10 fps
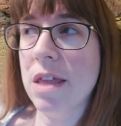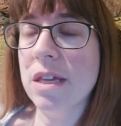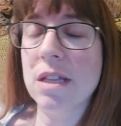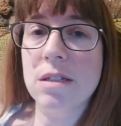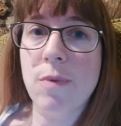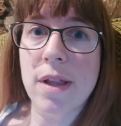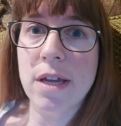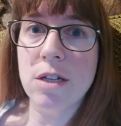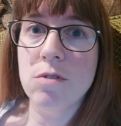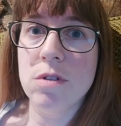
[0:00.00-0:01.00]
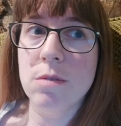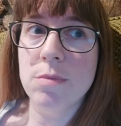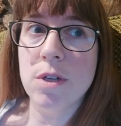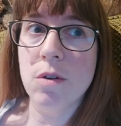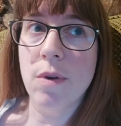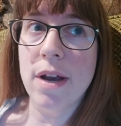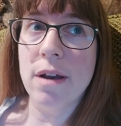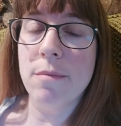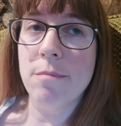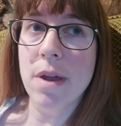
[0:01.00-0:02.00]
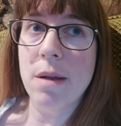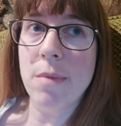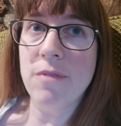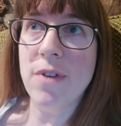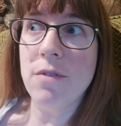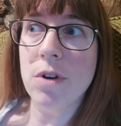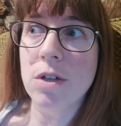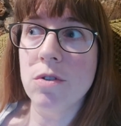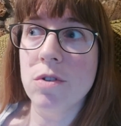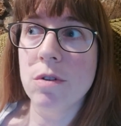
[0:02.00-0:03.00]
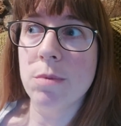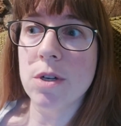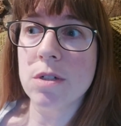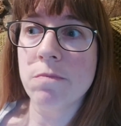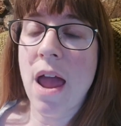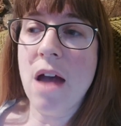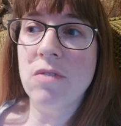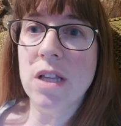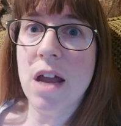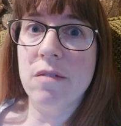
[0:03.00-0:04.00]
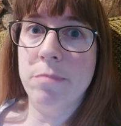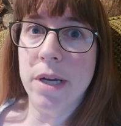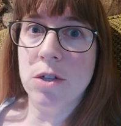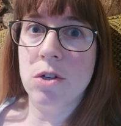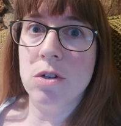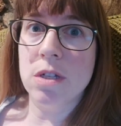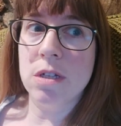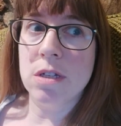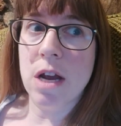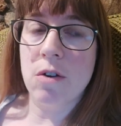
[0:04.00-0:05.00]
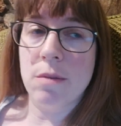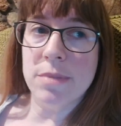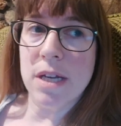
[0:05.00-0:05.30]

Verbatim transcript: I think that's why I like YouTube too. And my favorite YouTubers have a lot of pictures and diagrams,